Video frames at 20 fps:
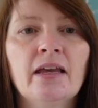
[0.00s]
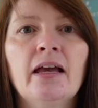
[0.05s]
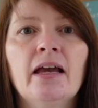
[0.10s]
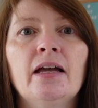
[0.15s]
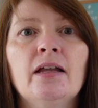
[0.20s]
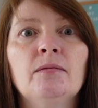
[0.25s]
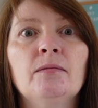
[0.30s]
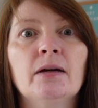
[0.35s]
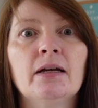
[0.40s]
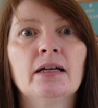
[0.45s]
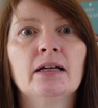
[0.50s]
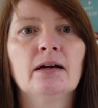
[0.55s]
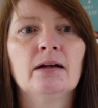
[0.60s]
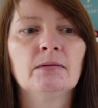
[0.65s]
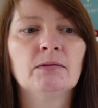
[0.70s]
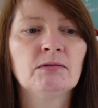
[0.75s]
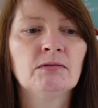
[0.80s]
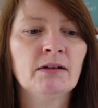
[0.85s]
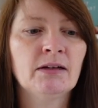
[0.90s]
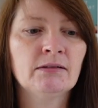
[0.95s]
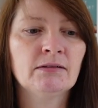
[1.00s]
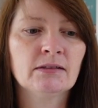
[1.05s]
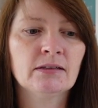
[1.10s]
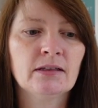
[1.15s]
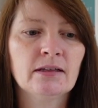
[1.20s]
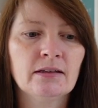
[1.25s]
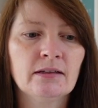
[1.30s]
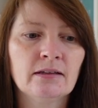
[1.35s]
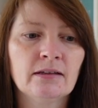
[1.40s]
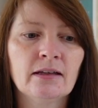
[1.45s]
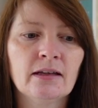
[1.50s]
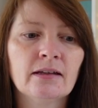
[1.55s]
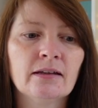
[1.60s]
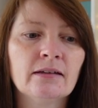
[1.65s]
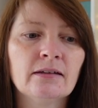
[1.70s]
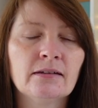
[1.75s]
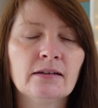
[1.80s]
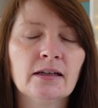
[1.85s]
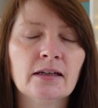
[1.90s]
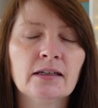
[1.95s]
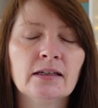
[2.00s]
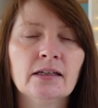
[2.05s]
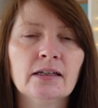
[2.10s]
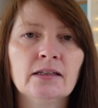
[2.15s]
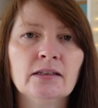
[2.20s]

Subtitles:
Anyway, I was round the other day